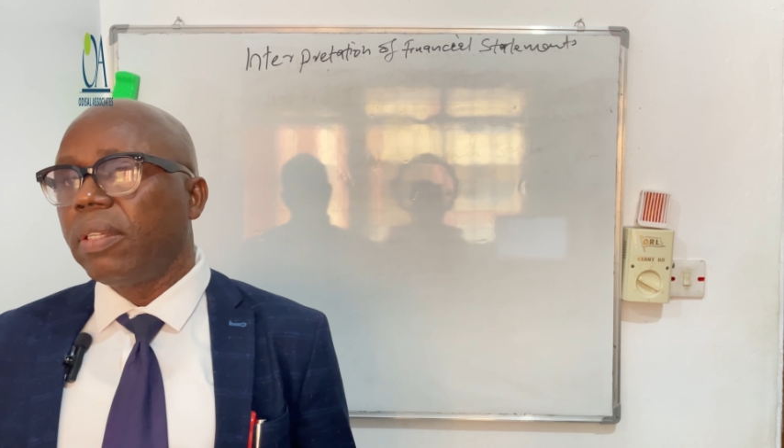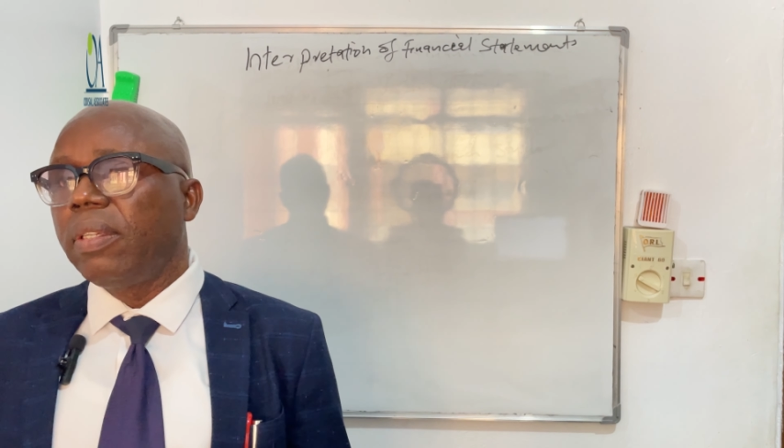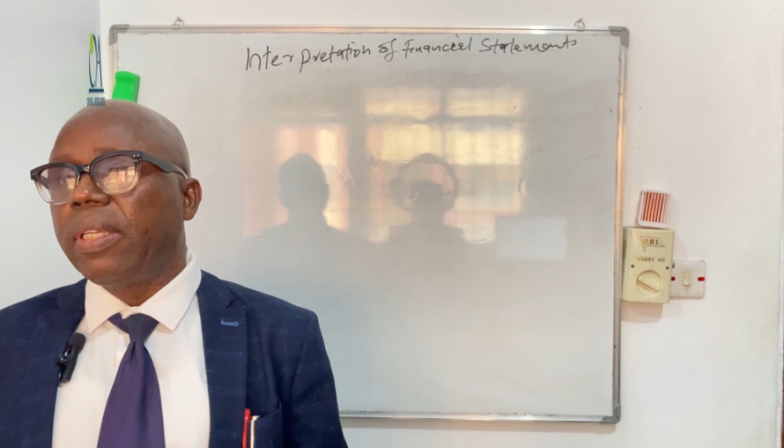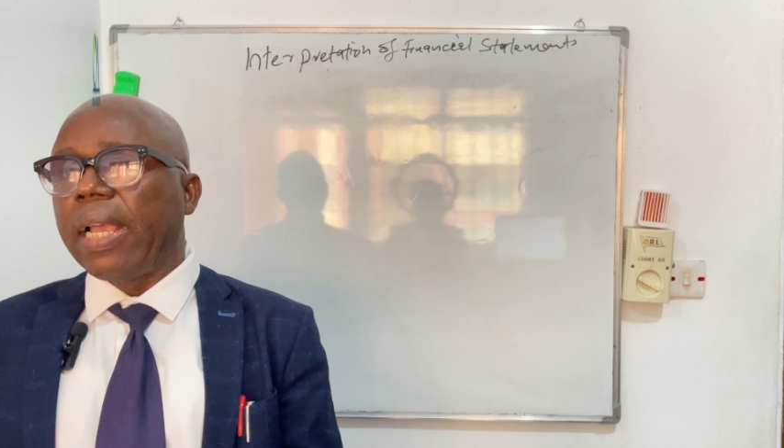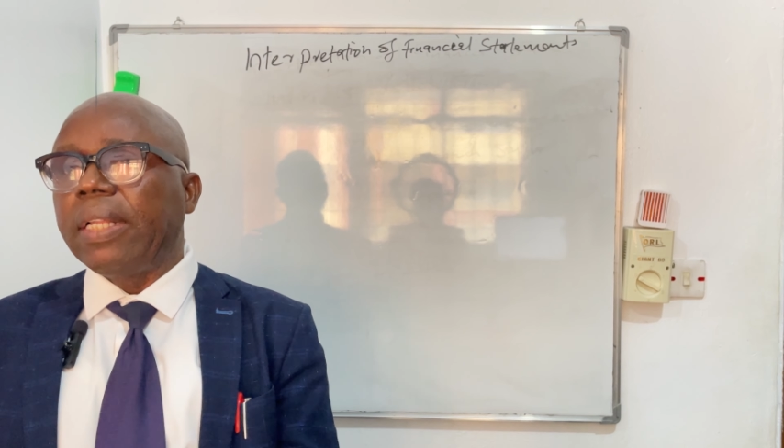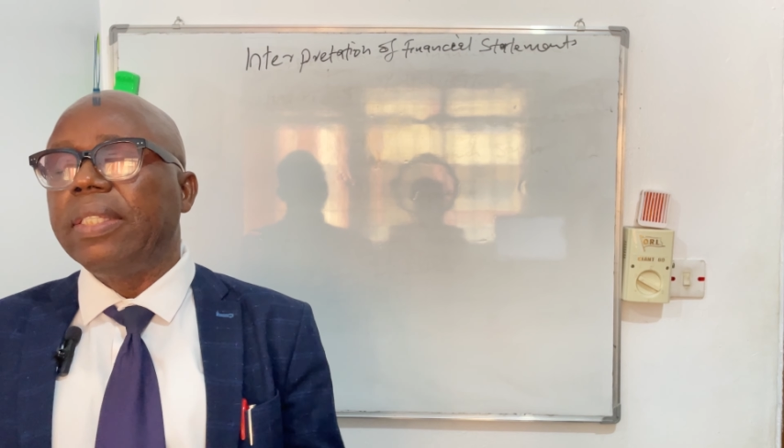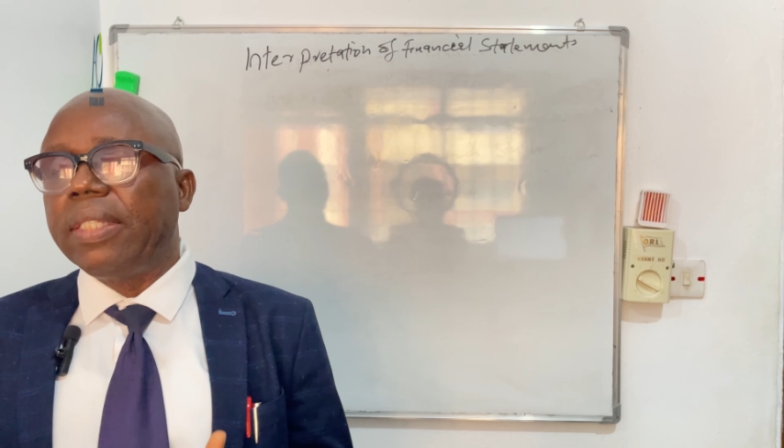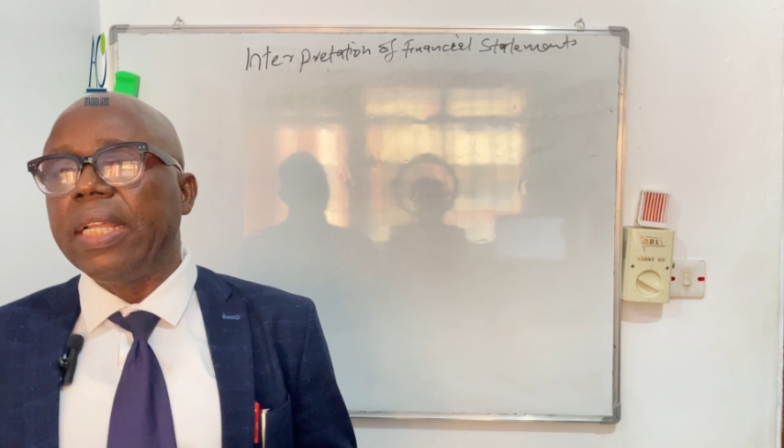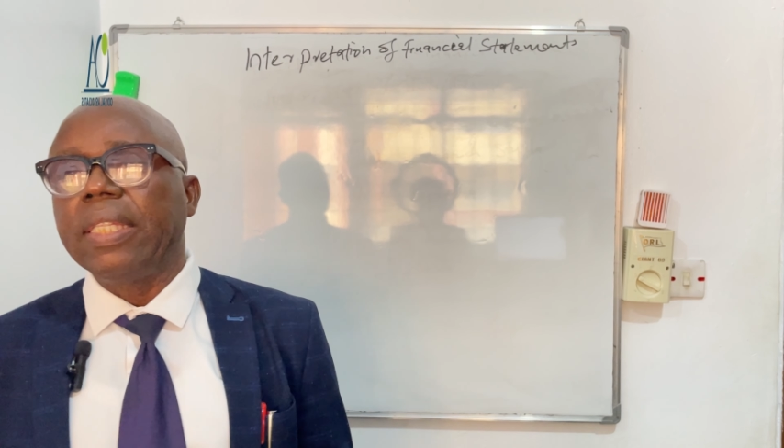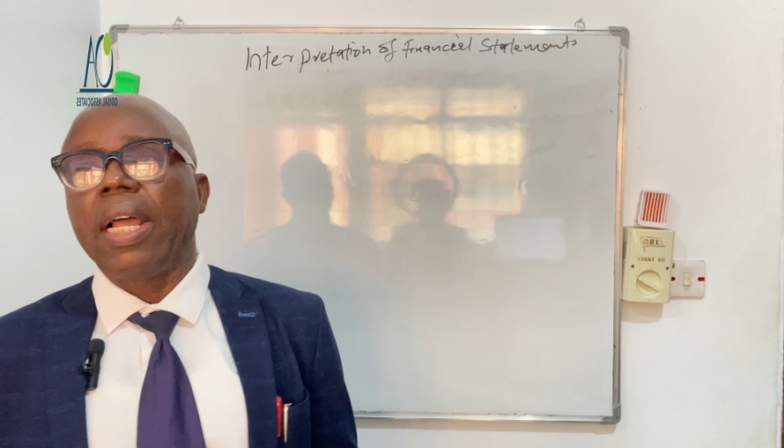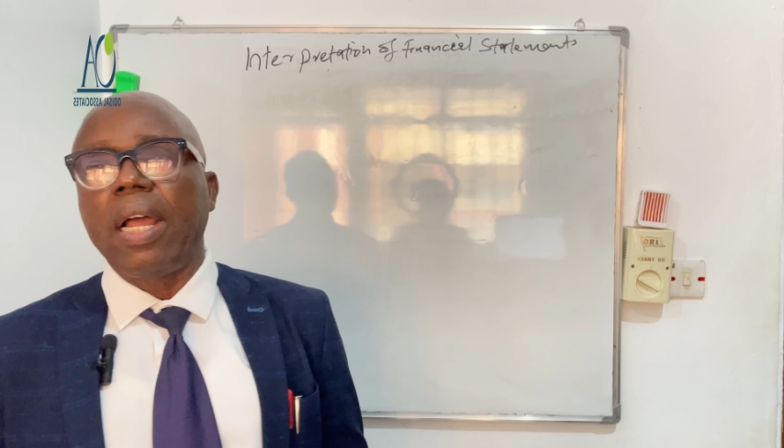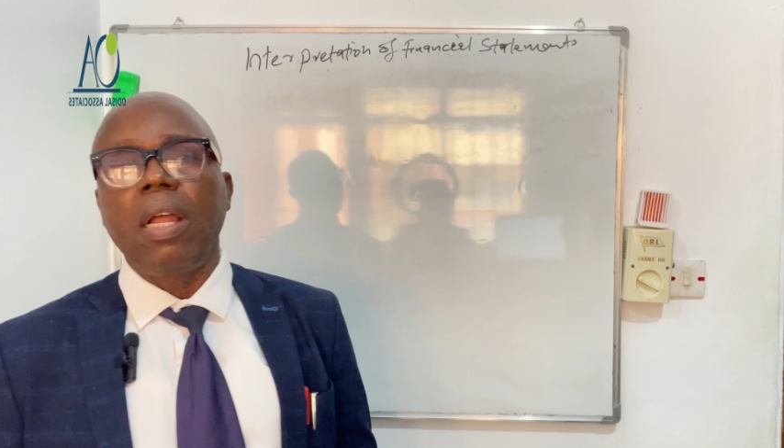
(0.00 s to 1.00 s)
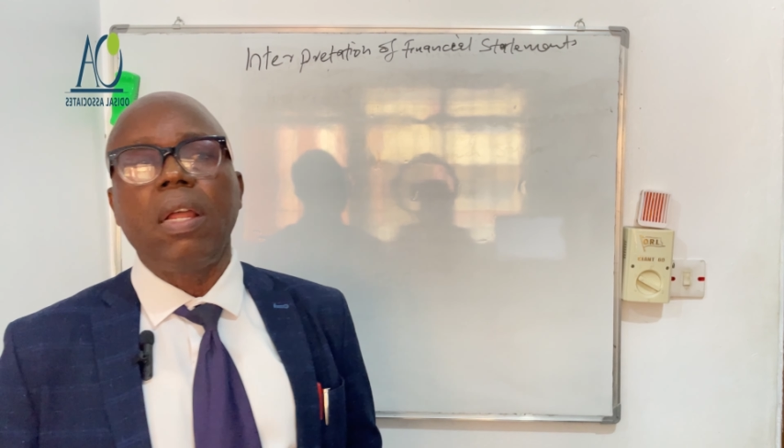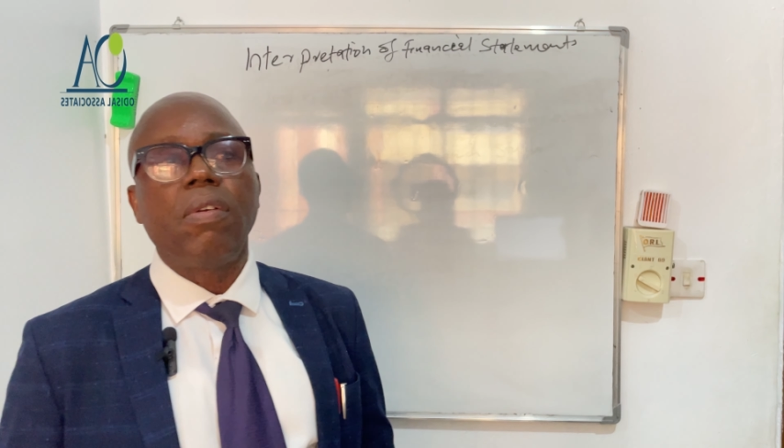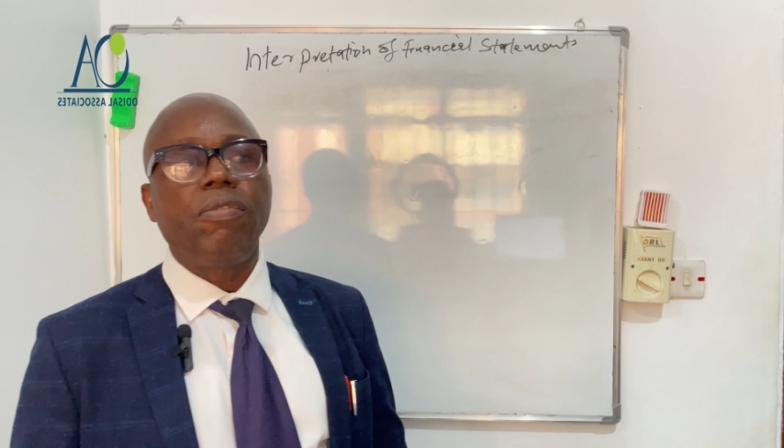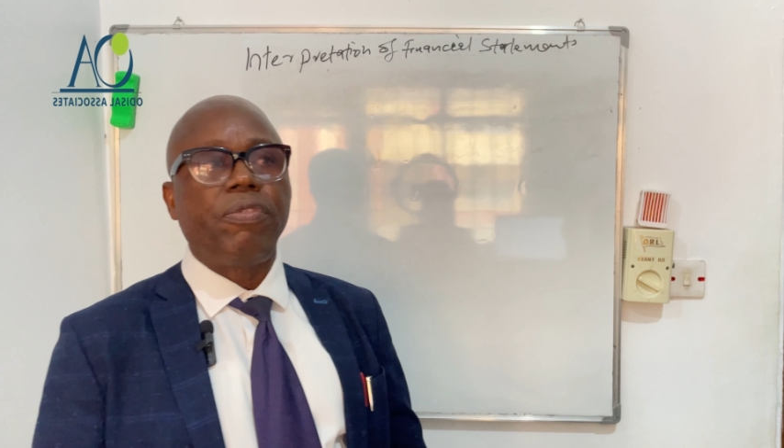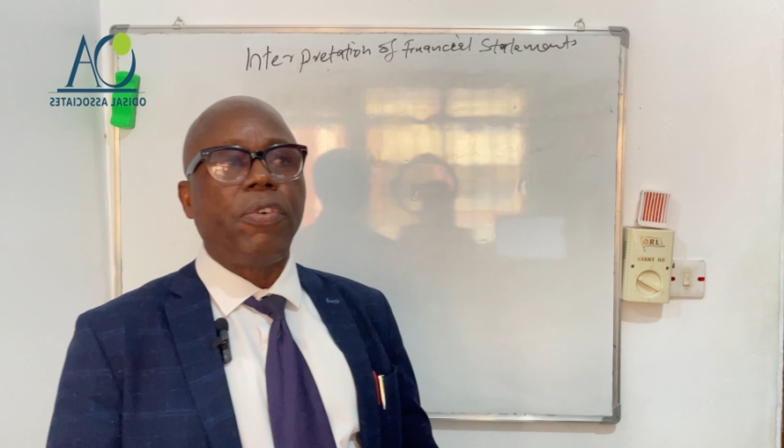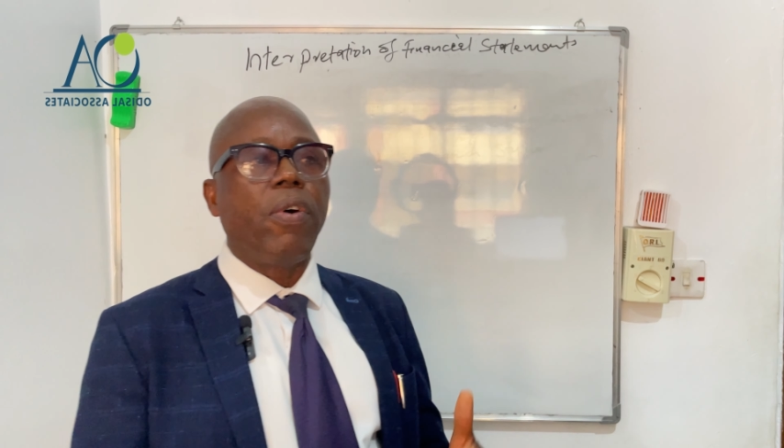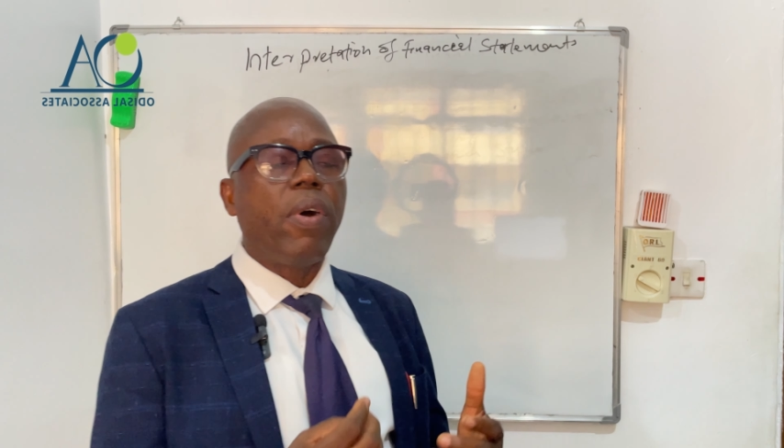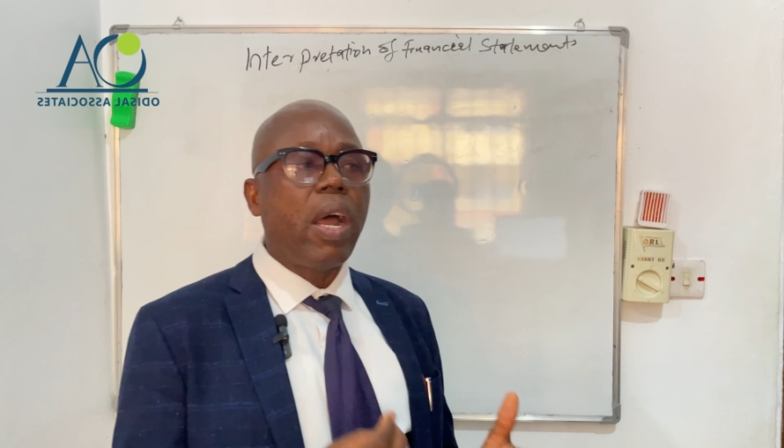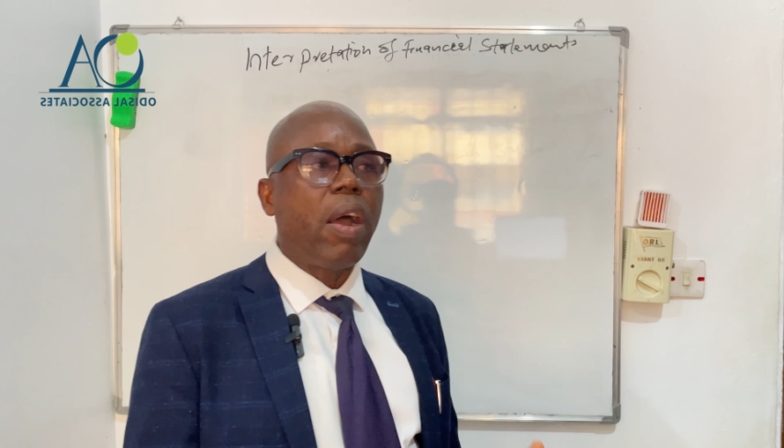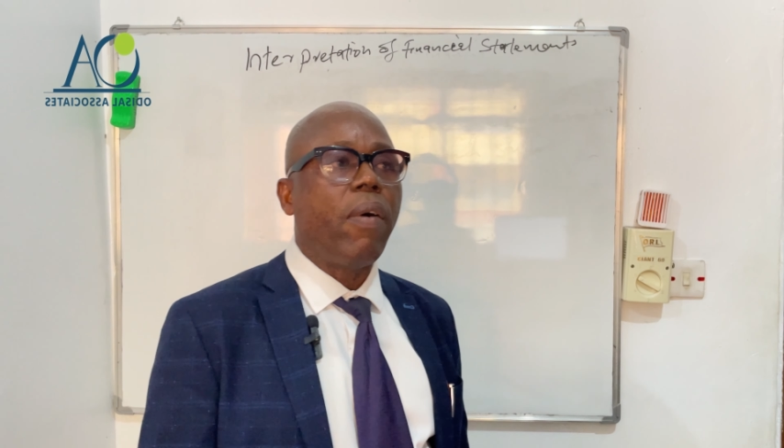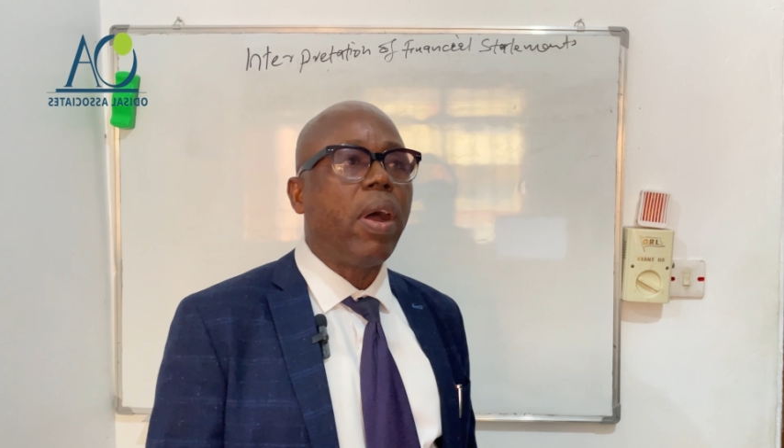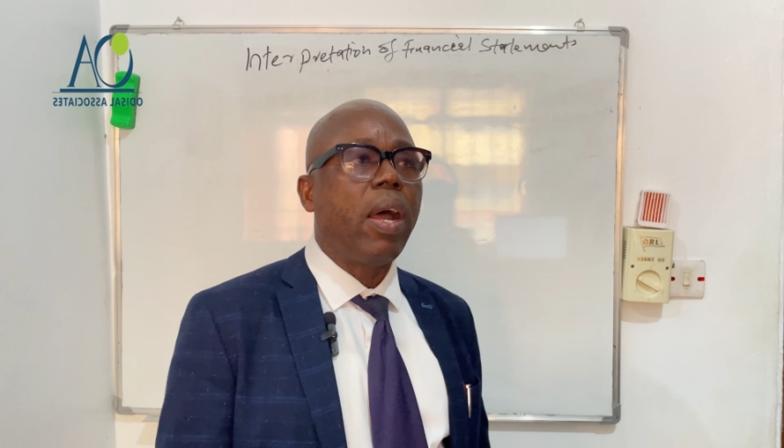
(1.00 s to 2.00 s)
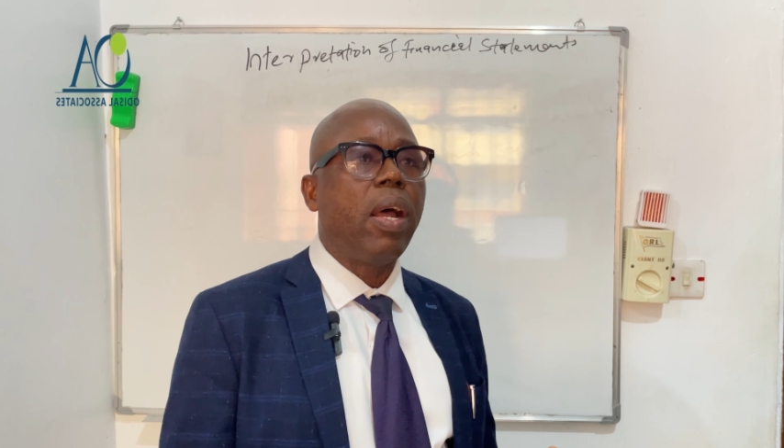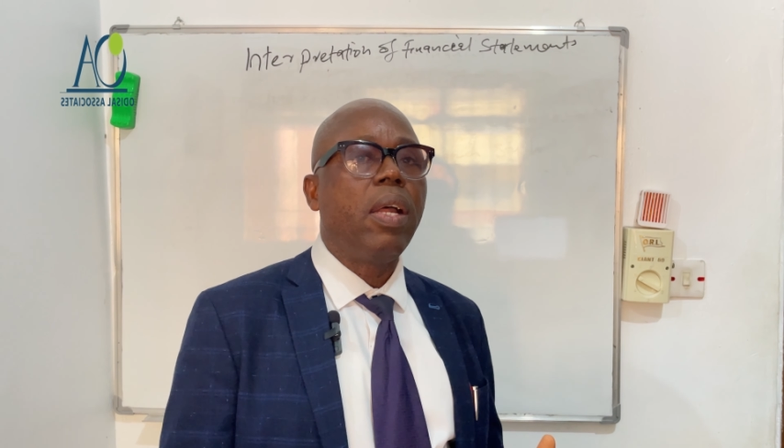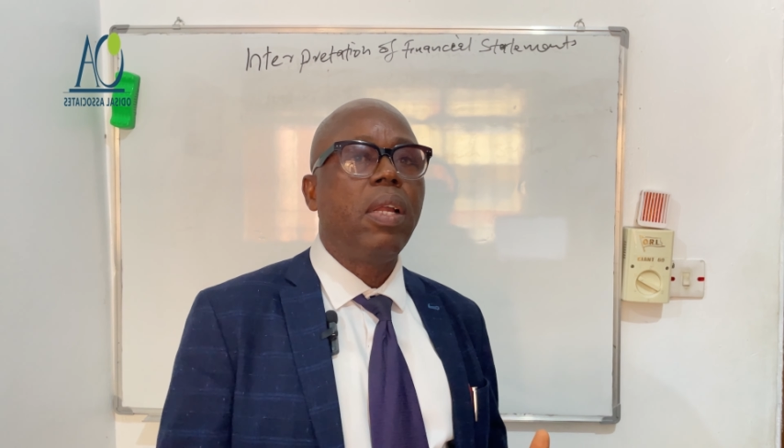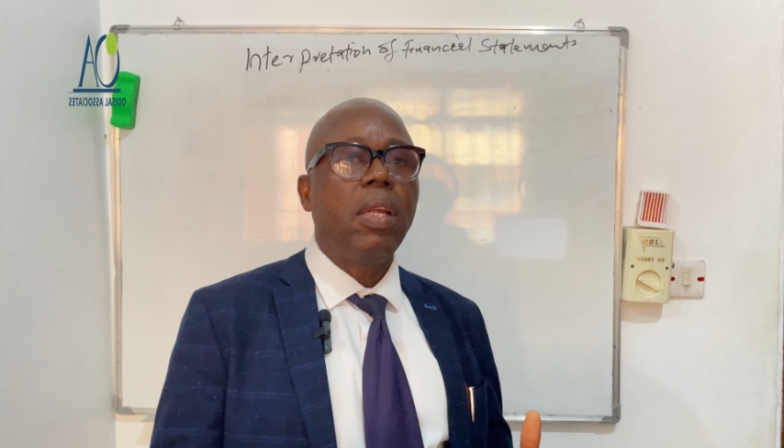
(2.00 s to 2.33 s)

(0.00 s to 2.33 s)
get data for our